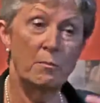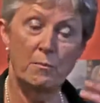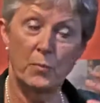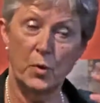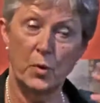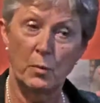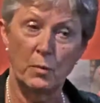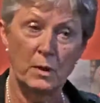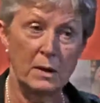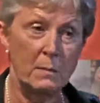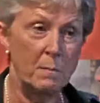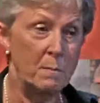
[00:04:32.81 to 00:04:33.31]

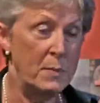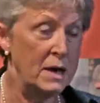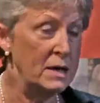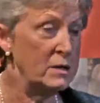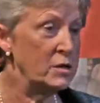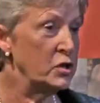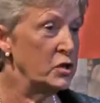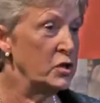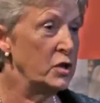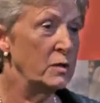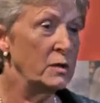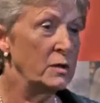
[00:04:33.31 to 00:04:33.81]
probably
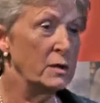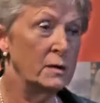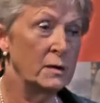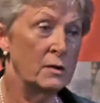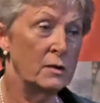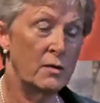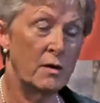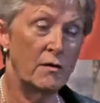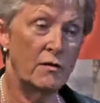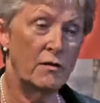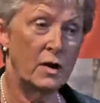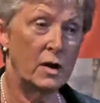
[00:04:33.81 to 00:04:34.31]
best shown in
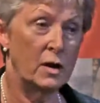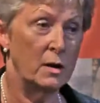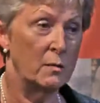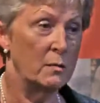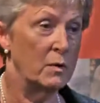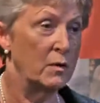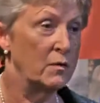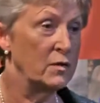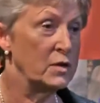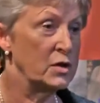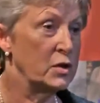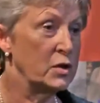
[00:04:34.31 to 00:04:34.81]
the referendum
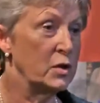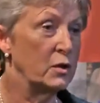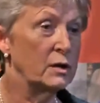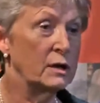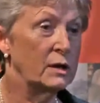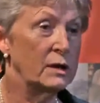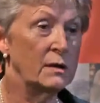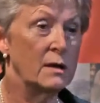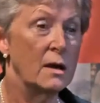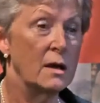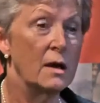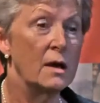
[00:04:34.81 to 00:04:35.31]
over
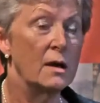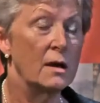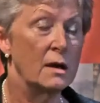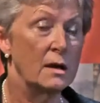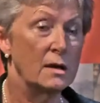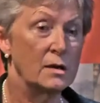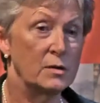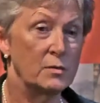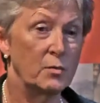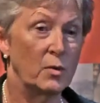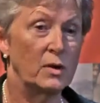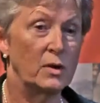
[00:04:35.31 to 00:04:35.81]
Scotland,
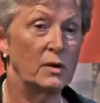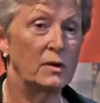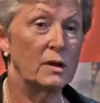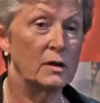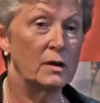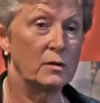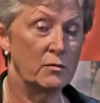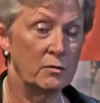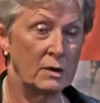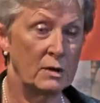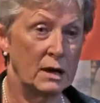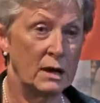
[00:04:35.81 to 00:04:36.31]
is one
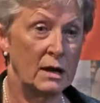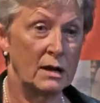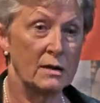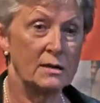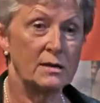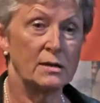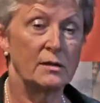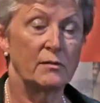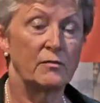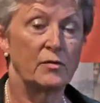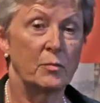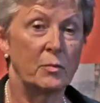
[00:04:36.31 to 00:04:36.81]
that
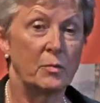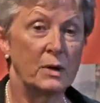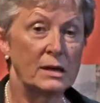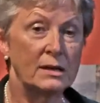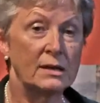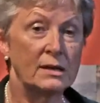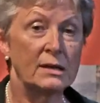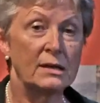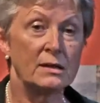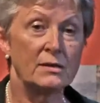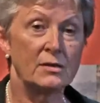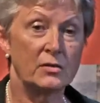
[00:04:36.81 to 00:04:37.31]
realized that for
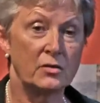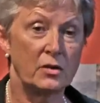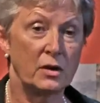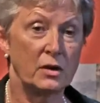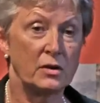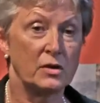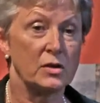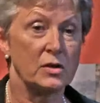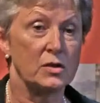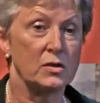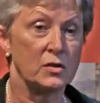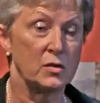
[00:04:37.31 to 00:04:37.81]
political
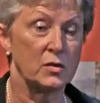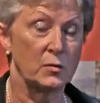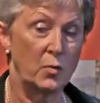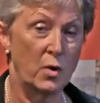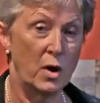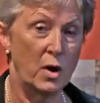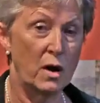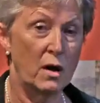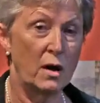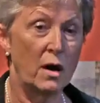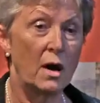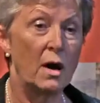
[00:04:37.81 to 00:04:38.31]
structures to
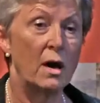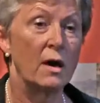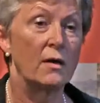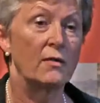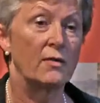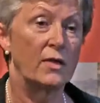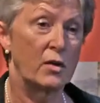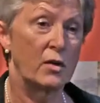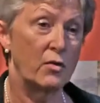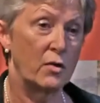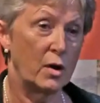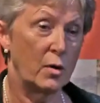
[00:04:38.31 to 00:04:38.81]
work,
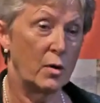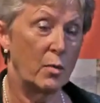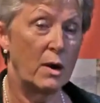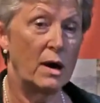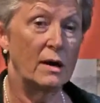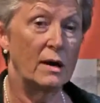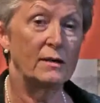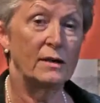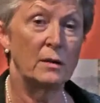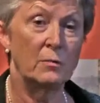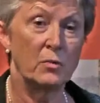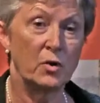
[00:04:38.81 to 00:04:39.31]
they
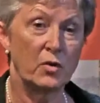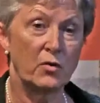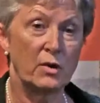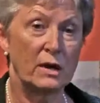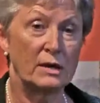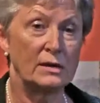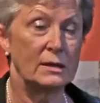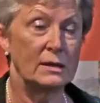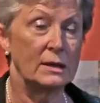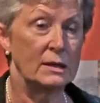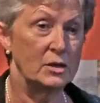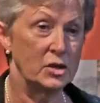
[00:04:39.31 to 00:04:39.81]
require
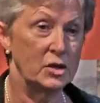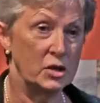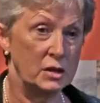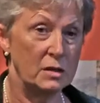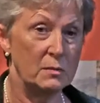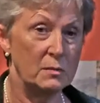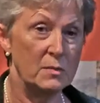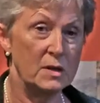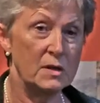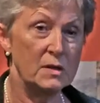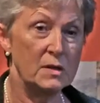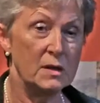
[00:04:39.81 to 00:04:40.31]
democratic
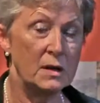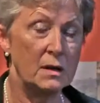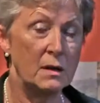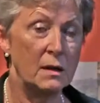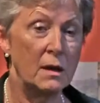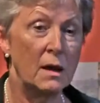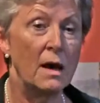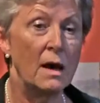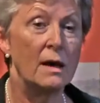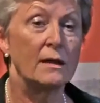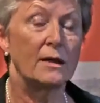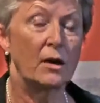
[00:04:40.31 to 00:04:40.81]
legitimacy,
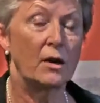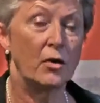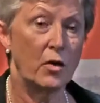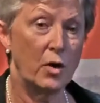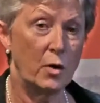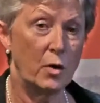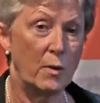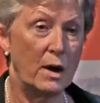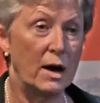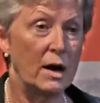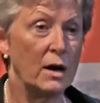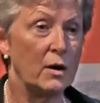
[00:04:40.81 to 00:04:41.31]
they
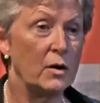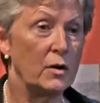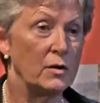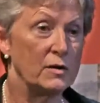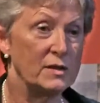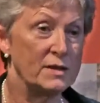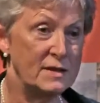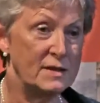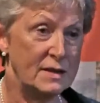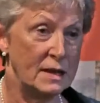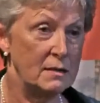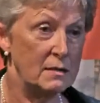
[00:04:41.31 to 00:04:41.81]
require
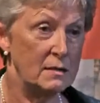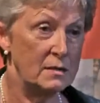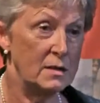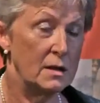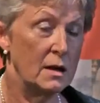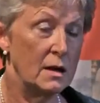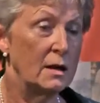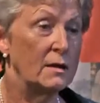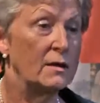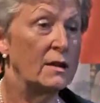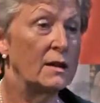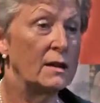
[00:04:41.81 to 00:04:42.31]
consent,
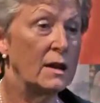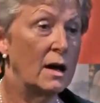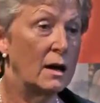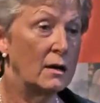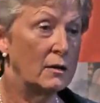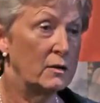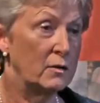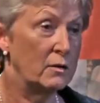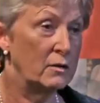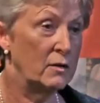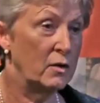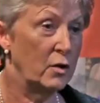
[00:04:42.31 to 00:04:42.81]
they
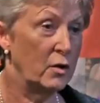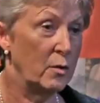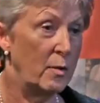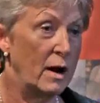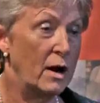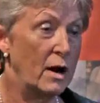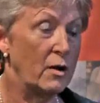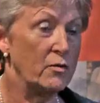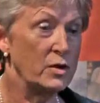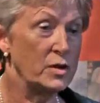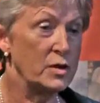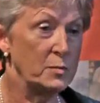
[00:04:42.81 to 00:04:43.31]

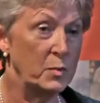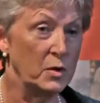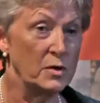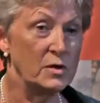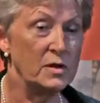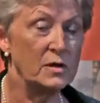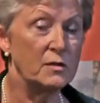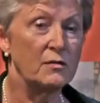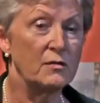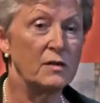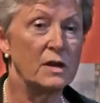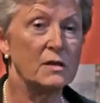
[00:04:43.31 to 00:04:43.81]
require
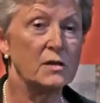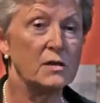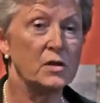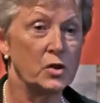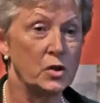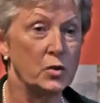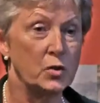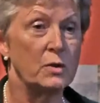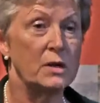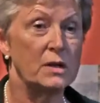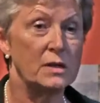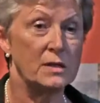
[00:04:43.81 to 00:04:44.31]
responsiveness
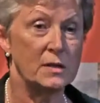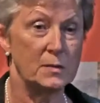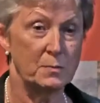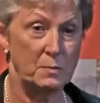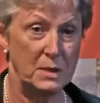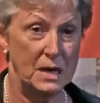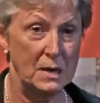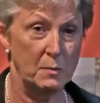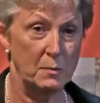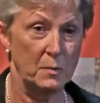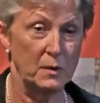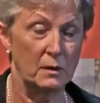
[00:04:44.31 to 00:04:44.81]
to its
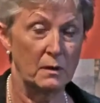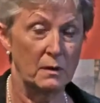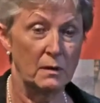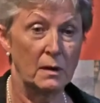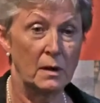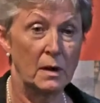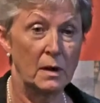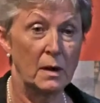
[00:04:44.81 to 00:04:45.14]
people.